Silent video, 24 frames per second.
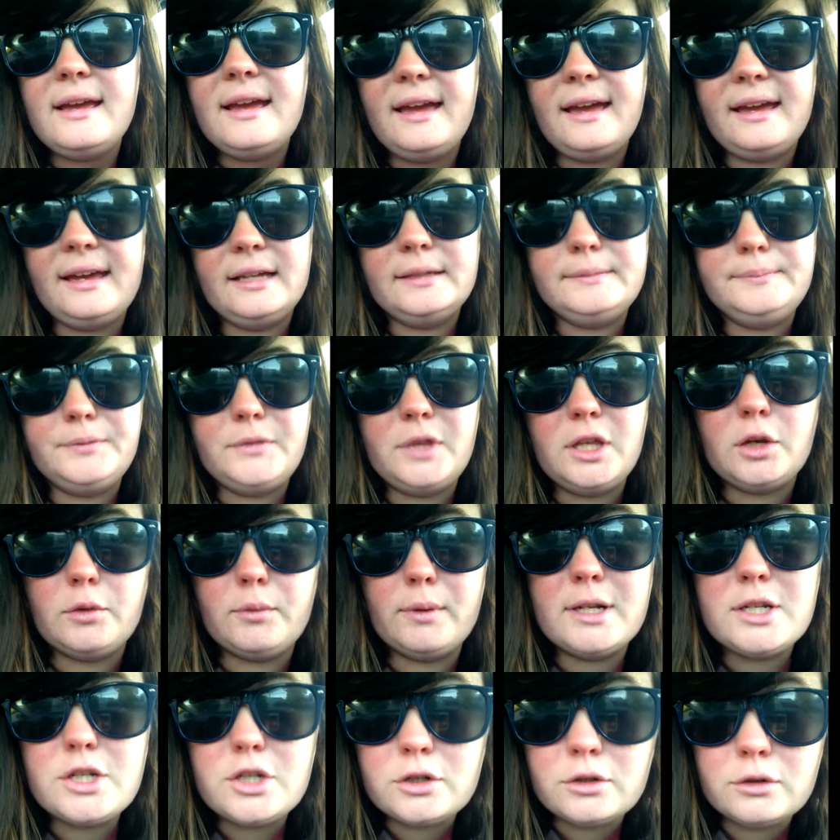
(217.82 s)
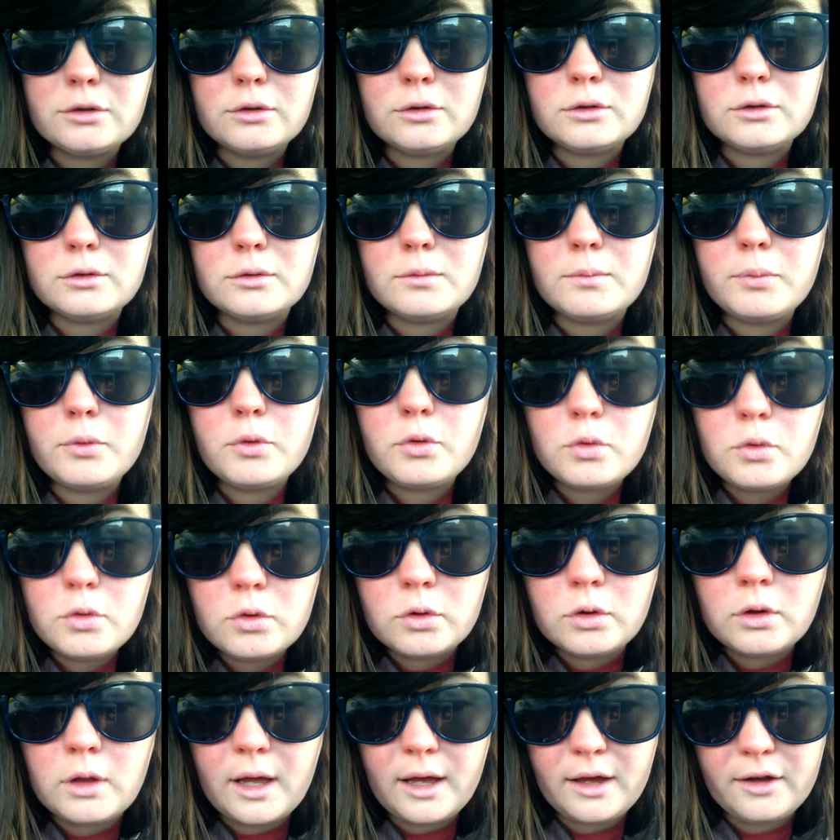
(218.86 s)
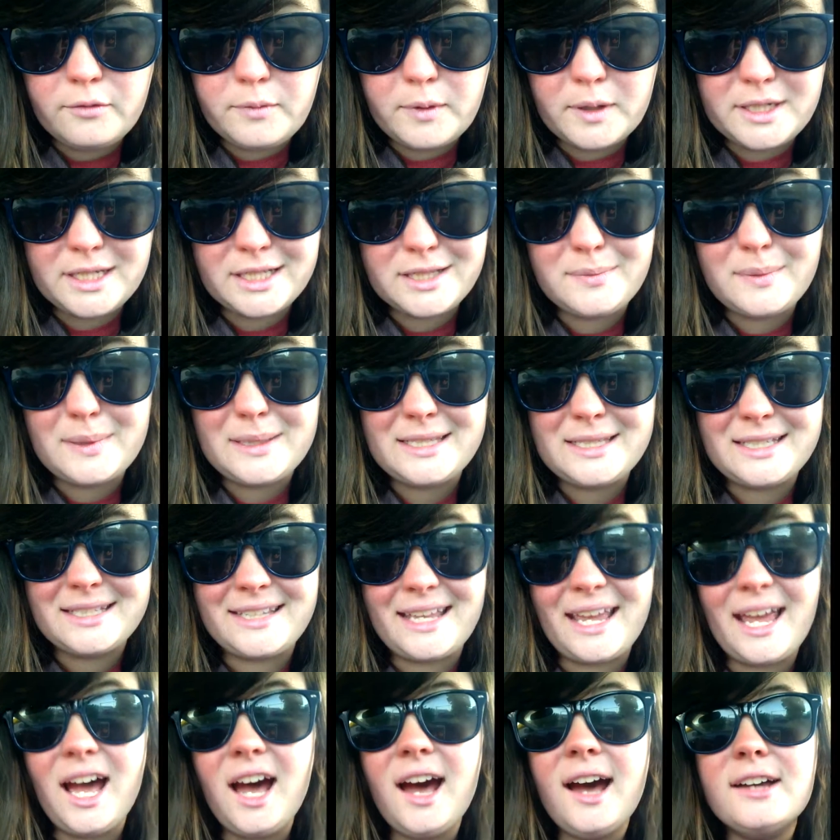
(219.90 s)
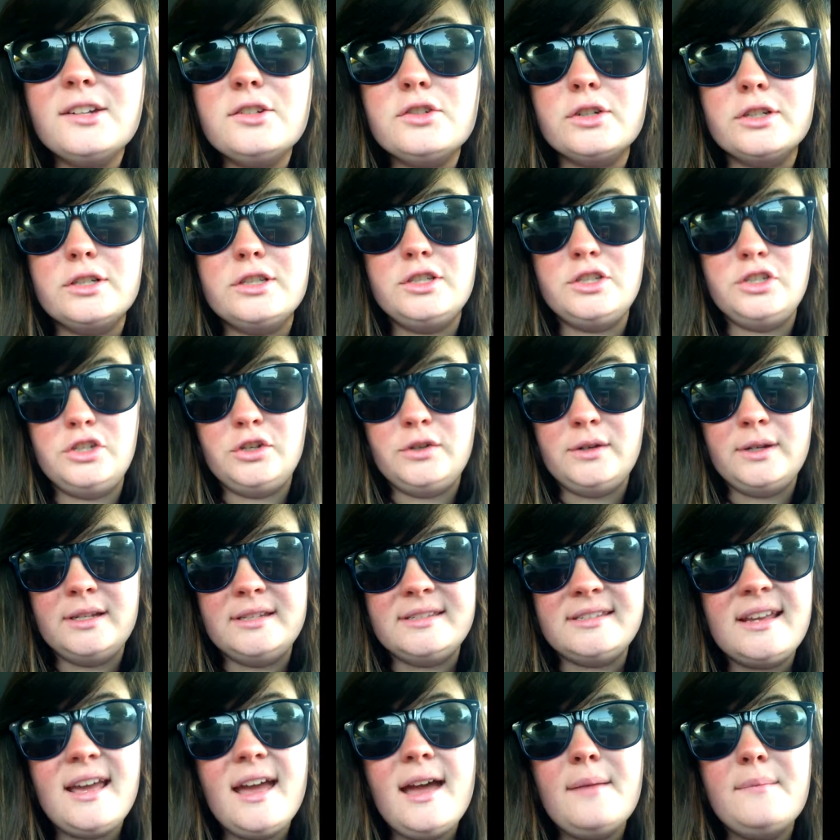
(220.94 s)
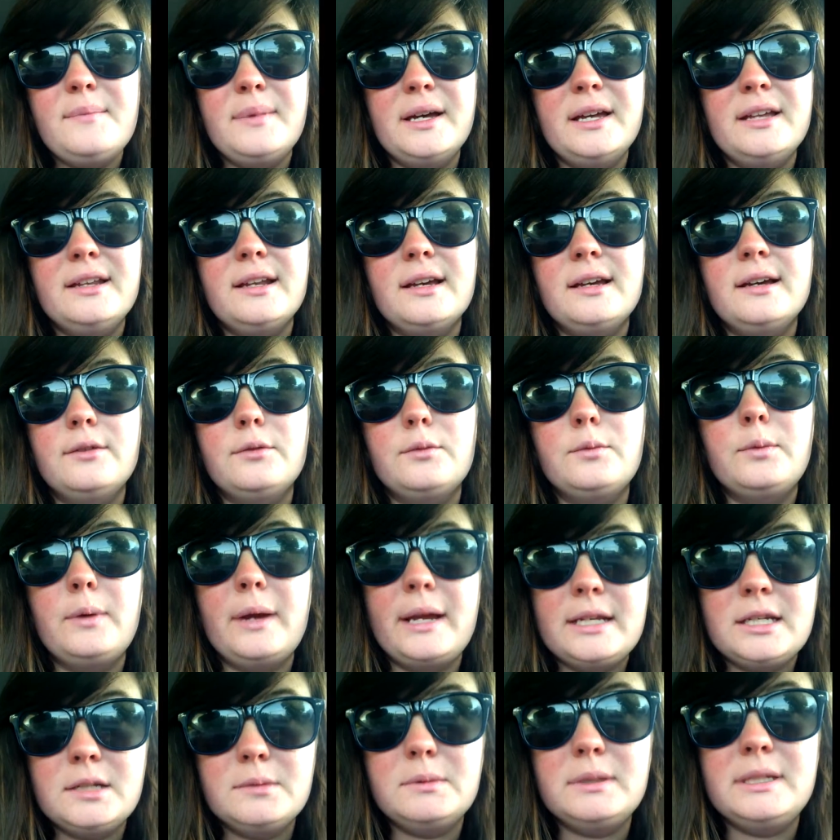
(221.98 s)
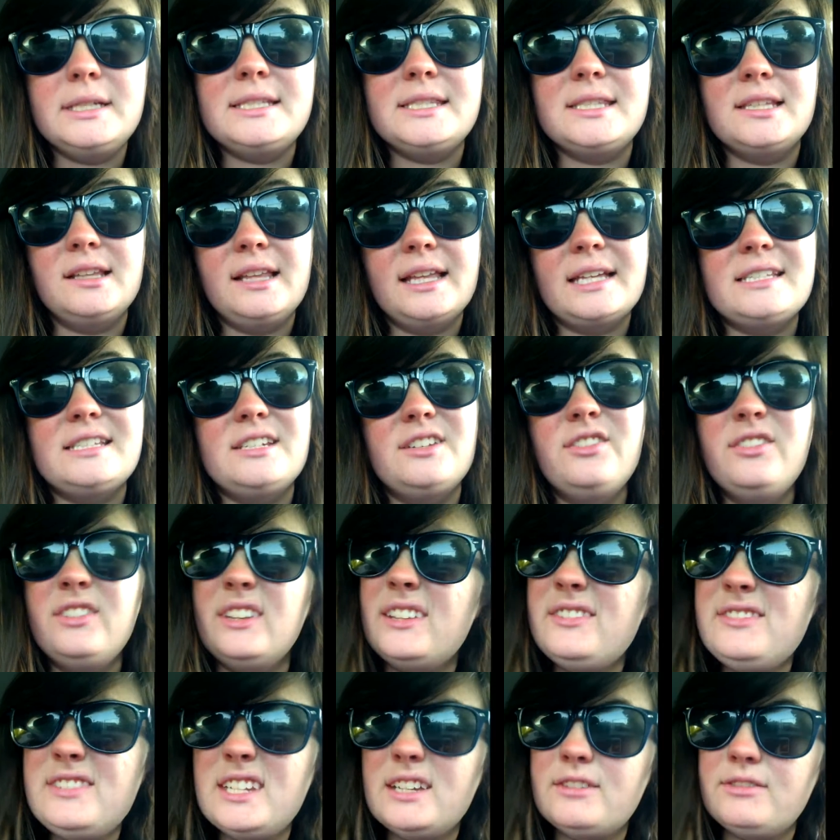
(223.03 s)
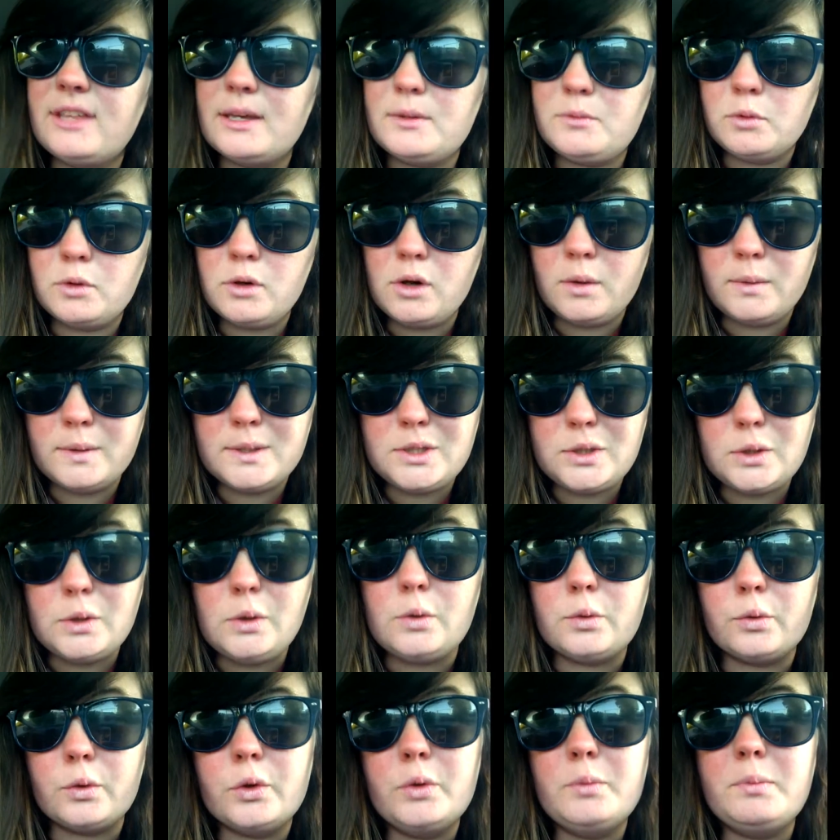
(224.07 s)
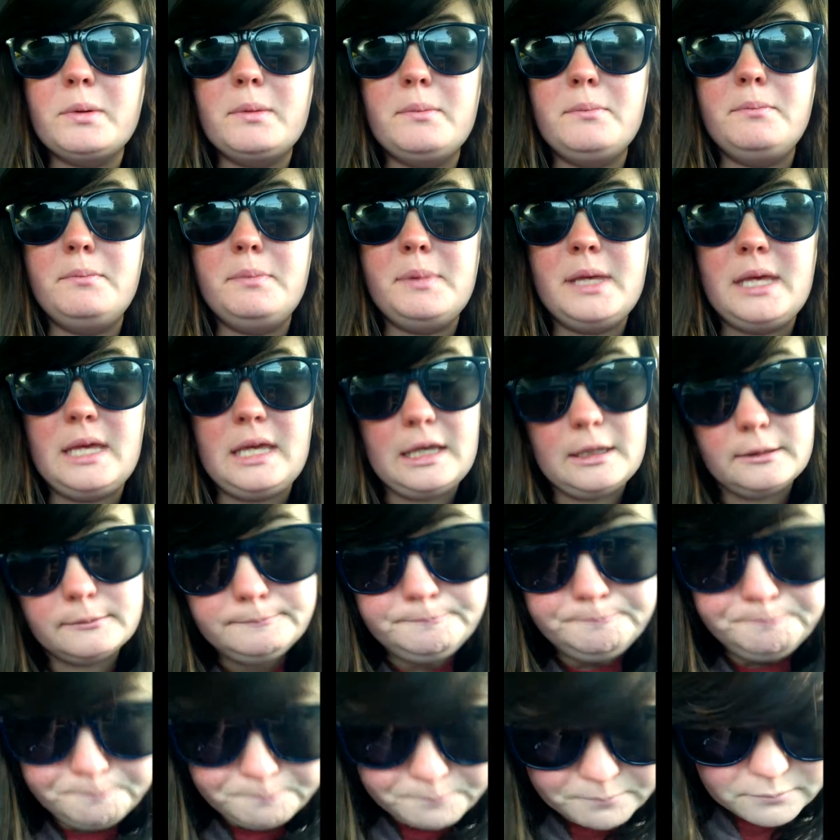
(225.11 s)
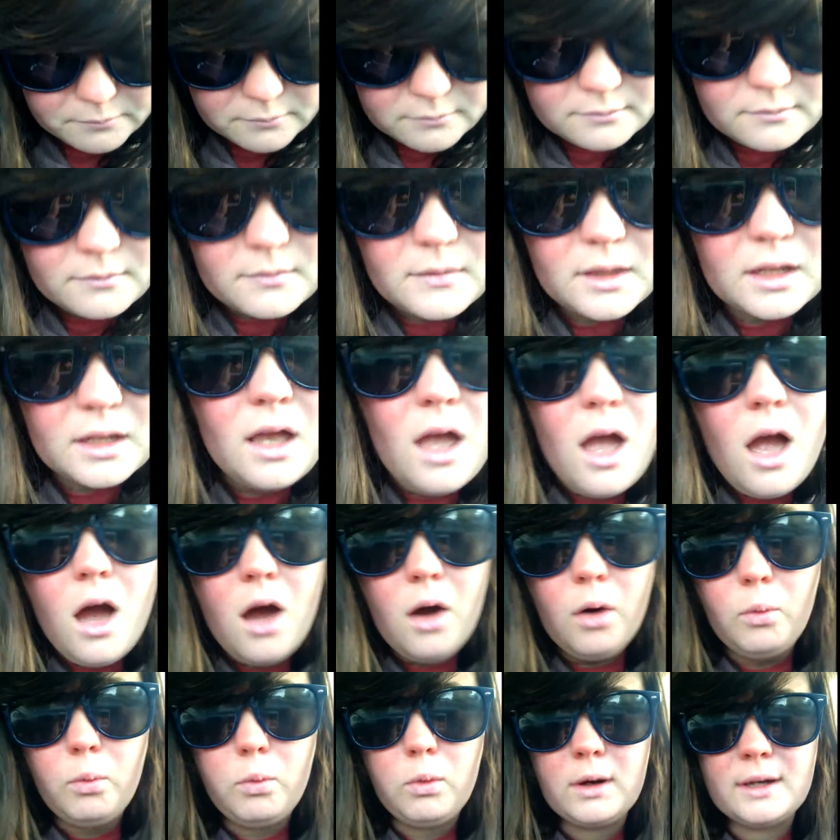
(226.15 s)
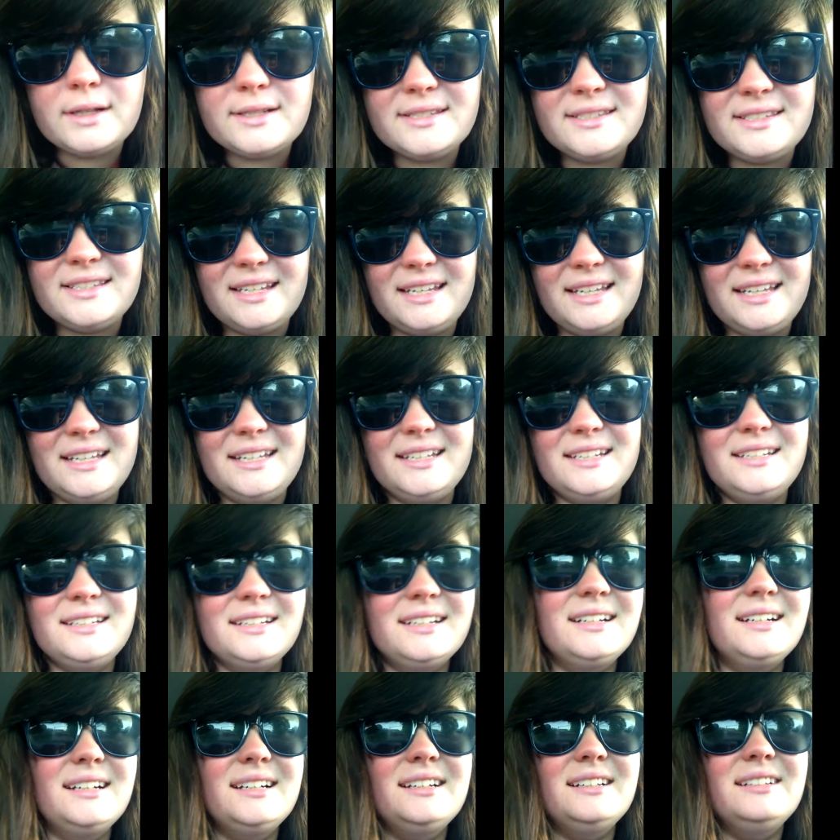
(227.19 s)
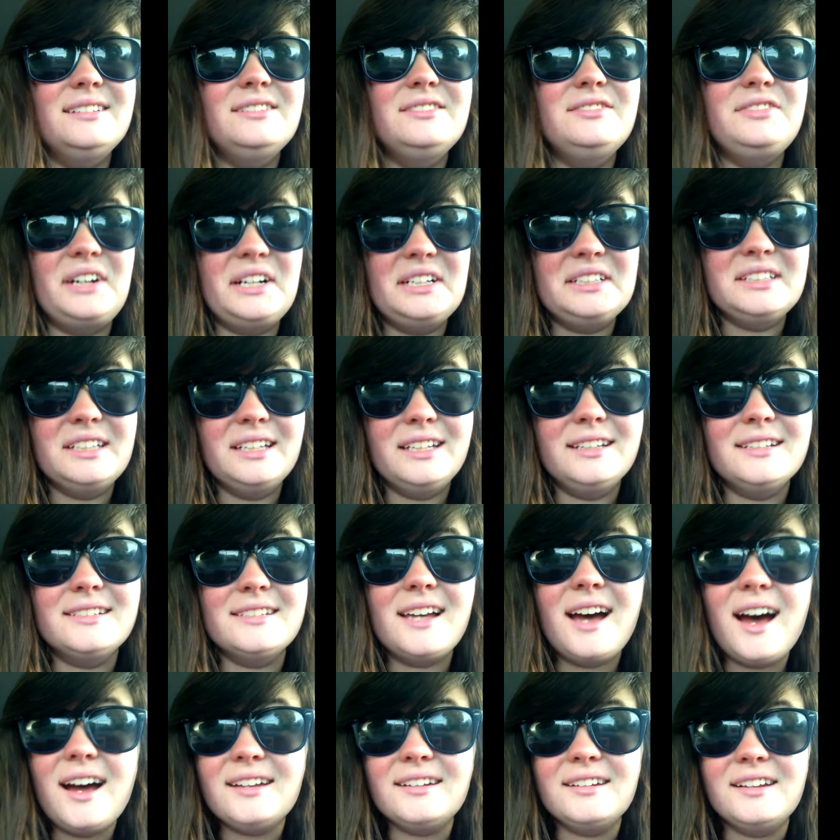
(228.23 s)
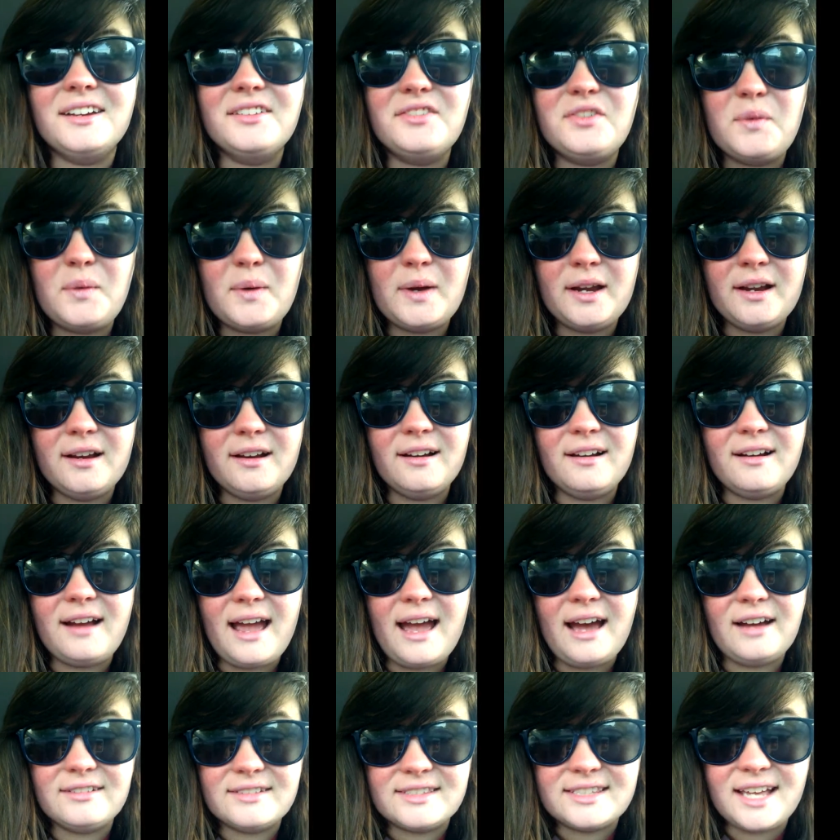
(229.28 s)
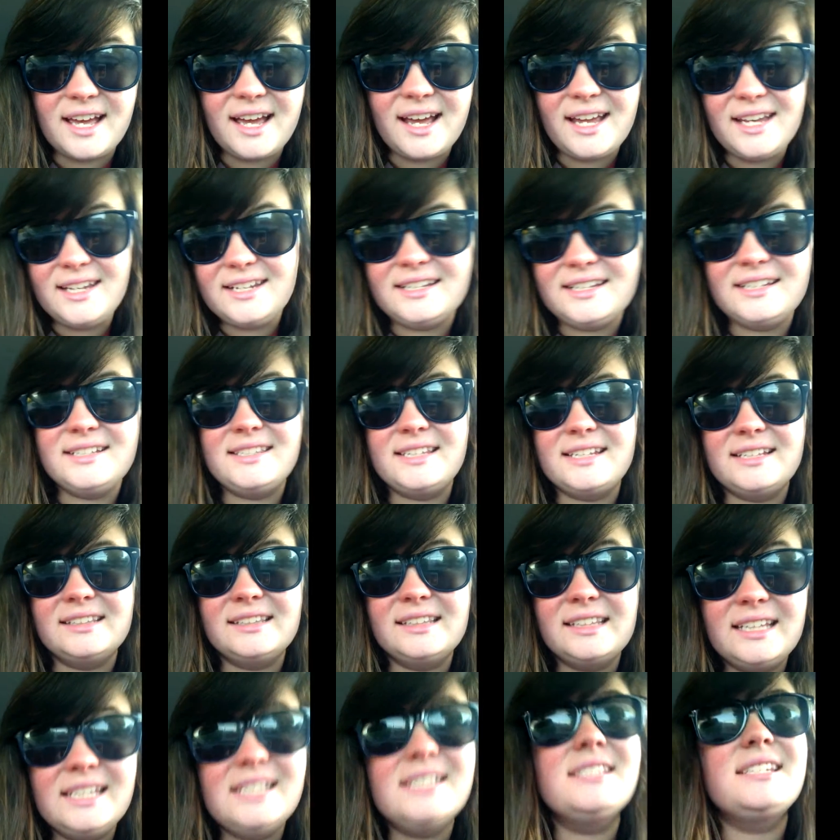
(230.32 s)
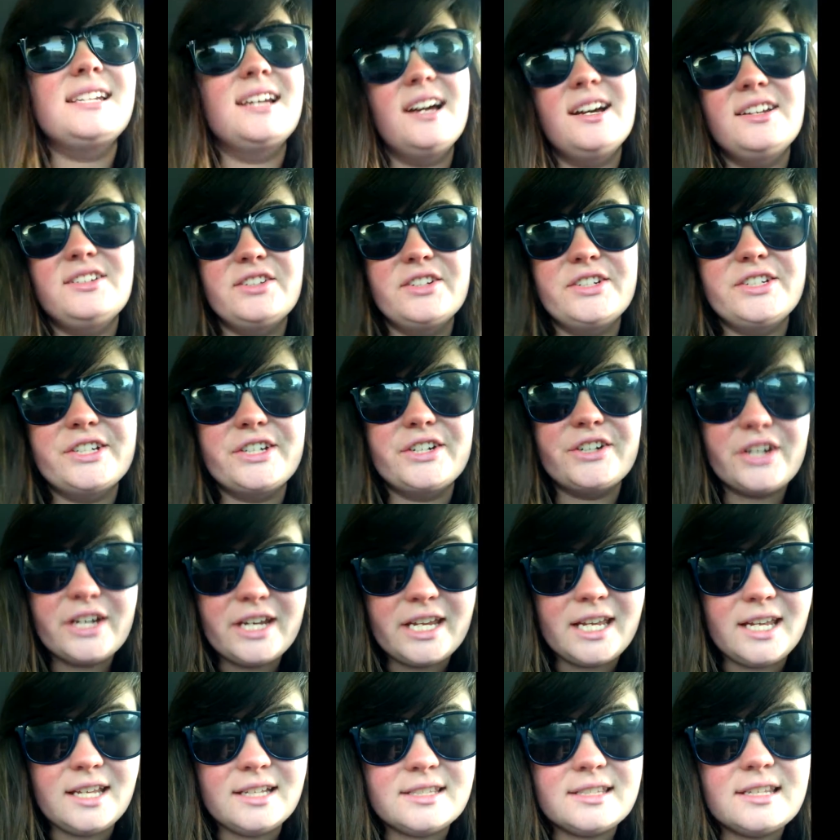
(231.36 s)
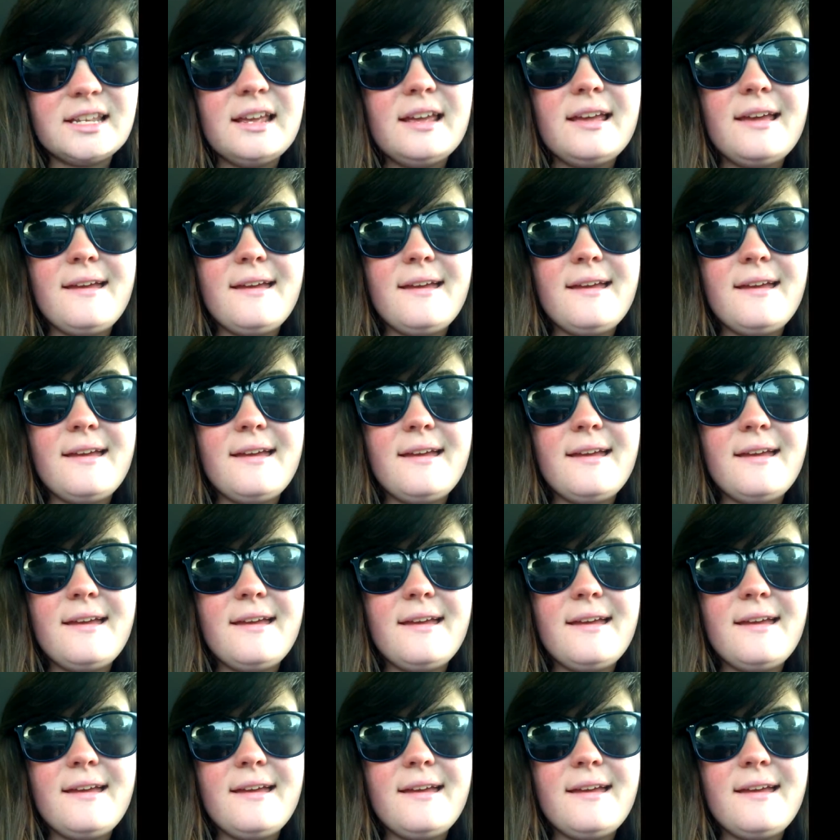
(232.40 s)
The original pool of participants is 100 students, but randomly selected 50 of them will go into Group B. Once it finally gets hot enough where outside it's at least 100 degrees,